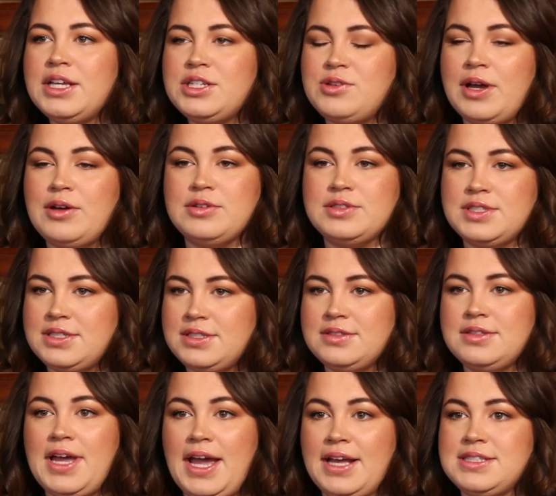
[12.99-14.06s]
So I was
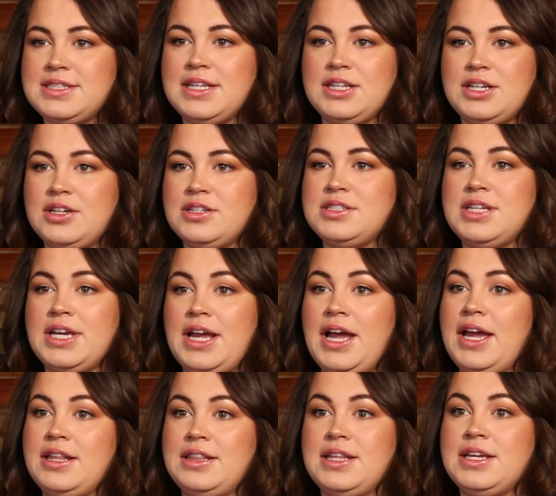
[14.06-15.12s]
asking the nurse, like,
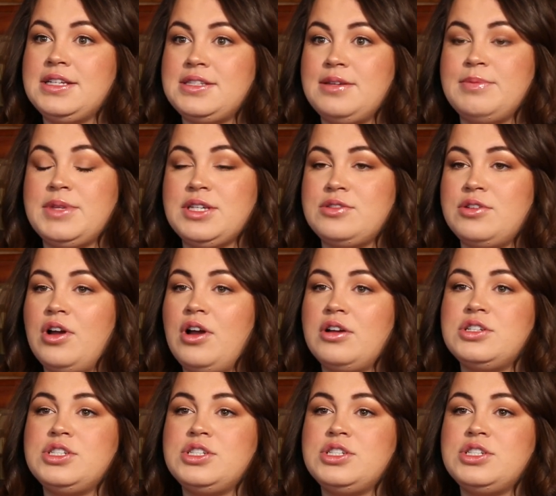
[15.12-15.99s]
I think something's wrong.